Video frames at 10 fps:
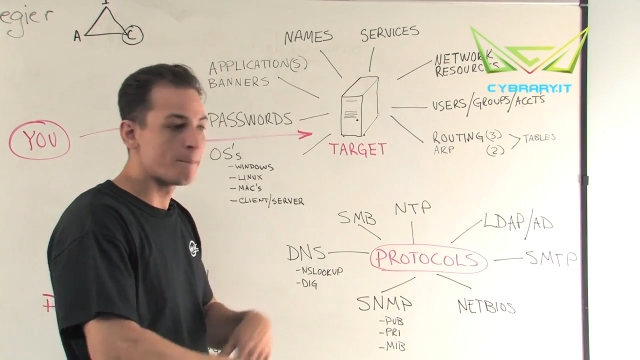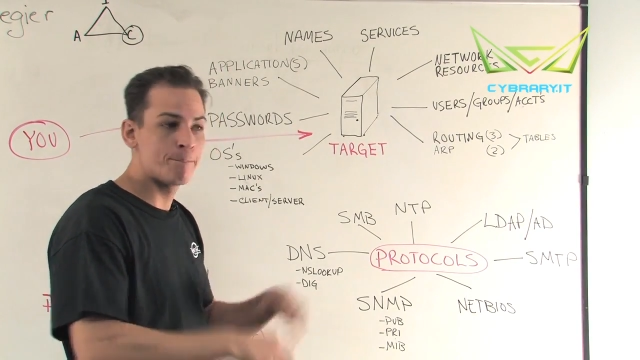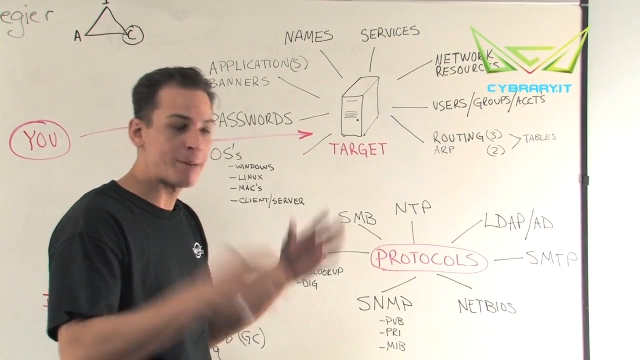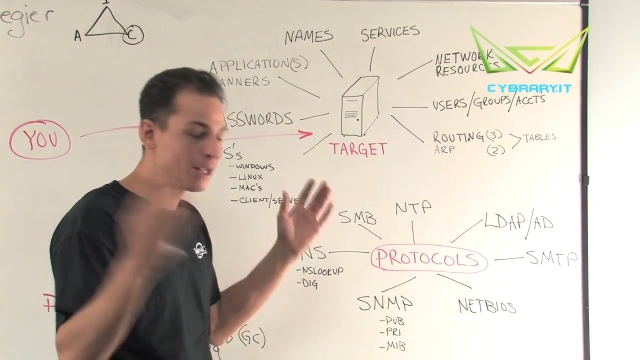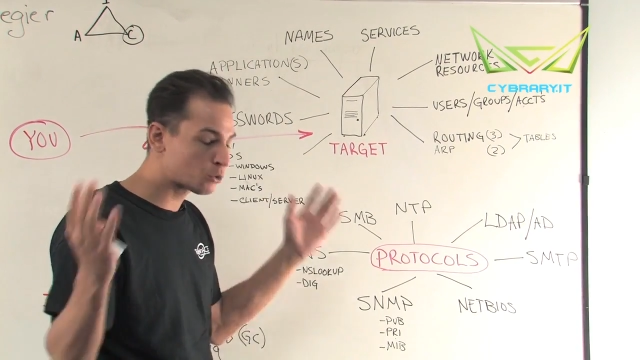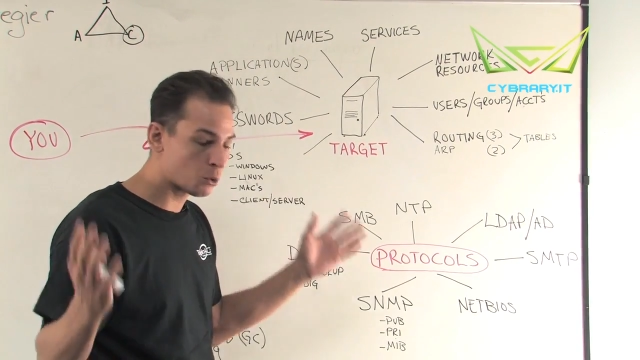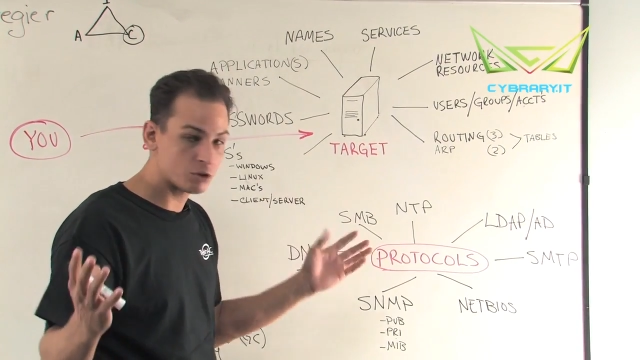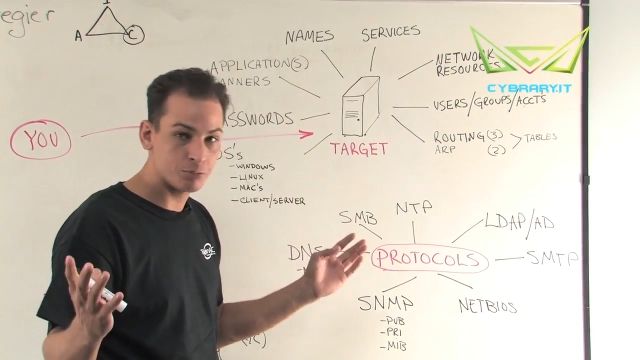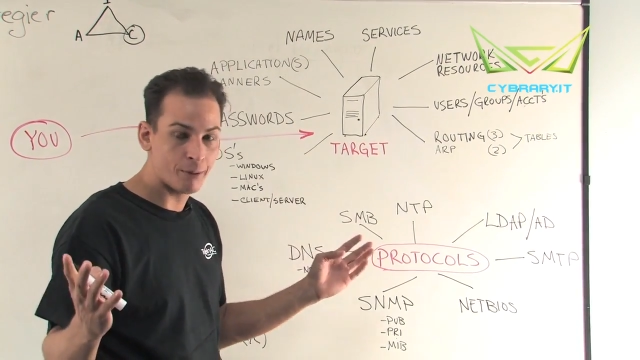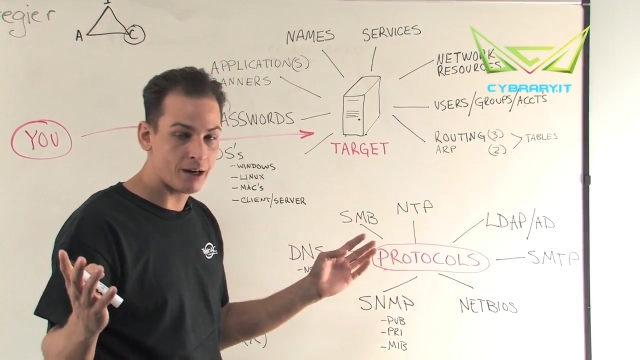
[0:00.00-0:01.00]

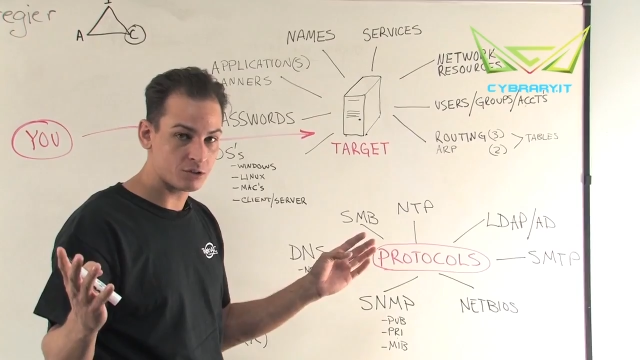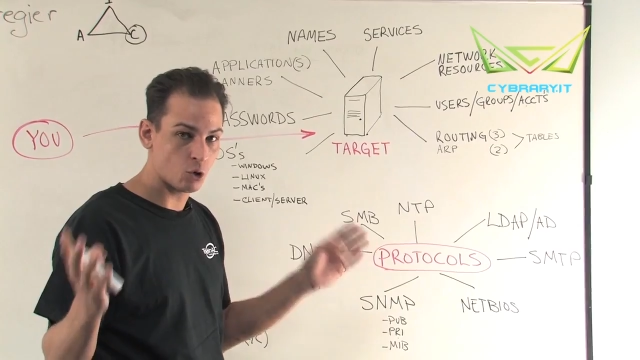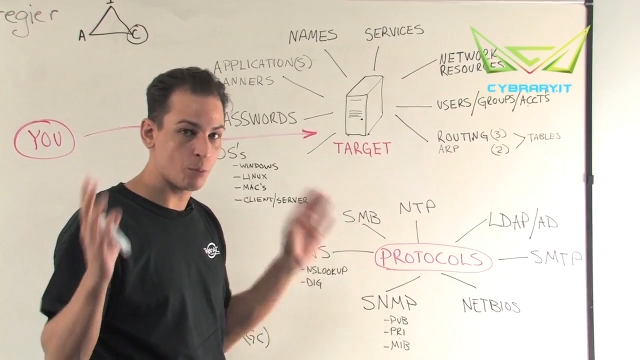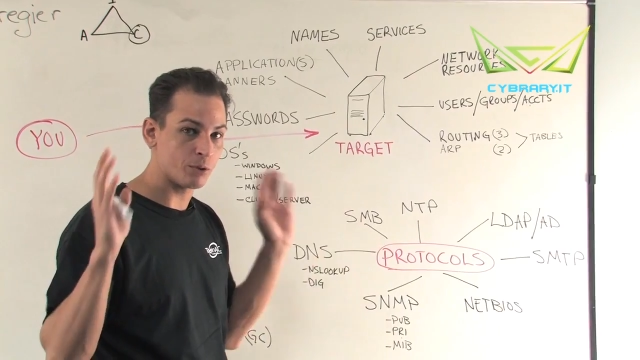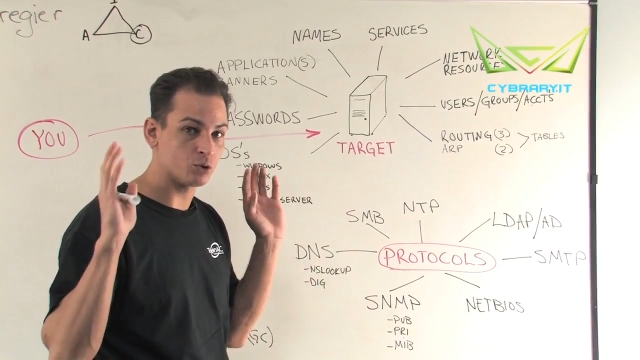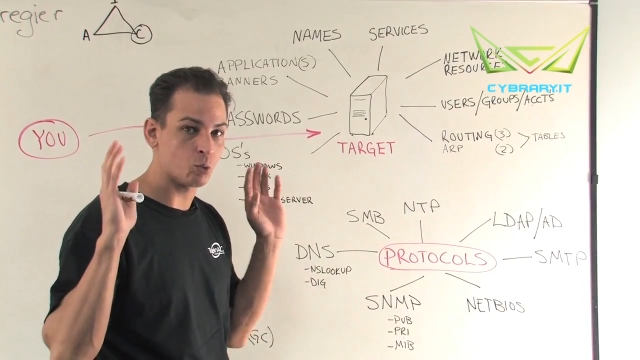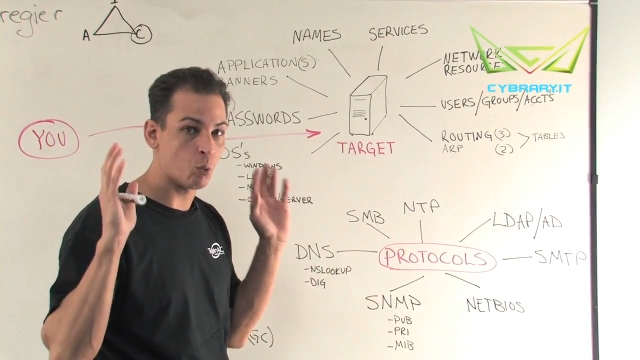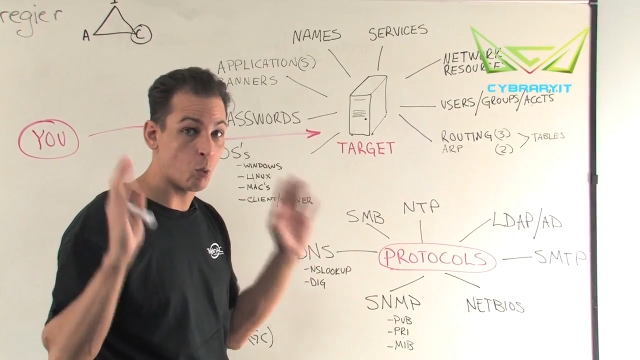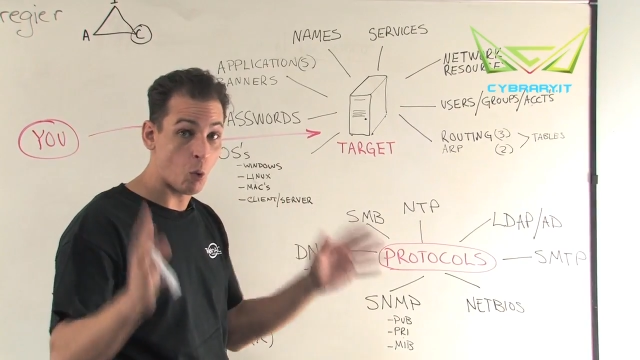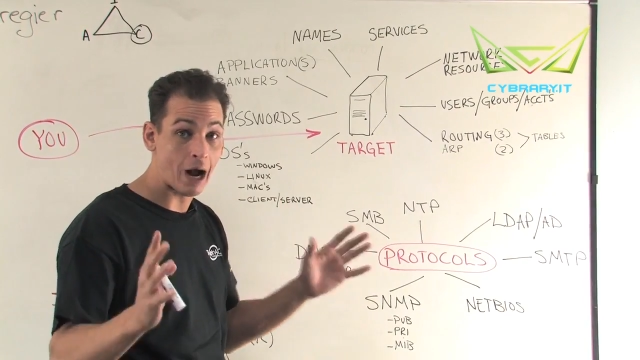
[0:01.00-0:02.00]
Pandora's box opens
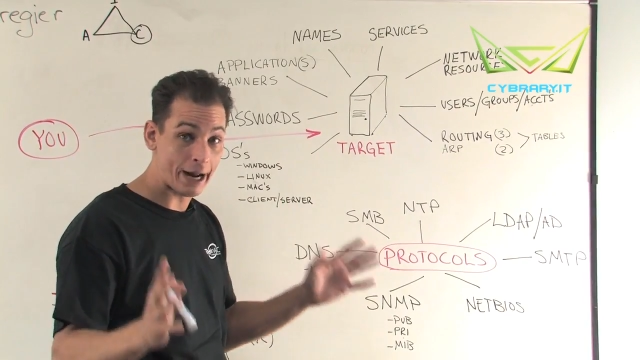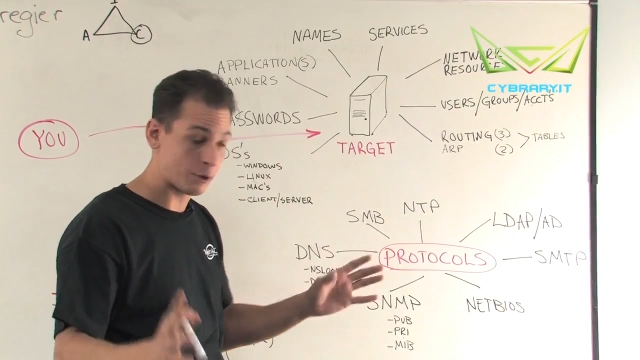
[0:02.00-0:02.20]
wide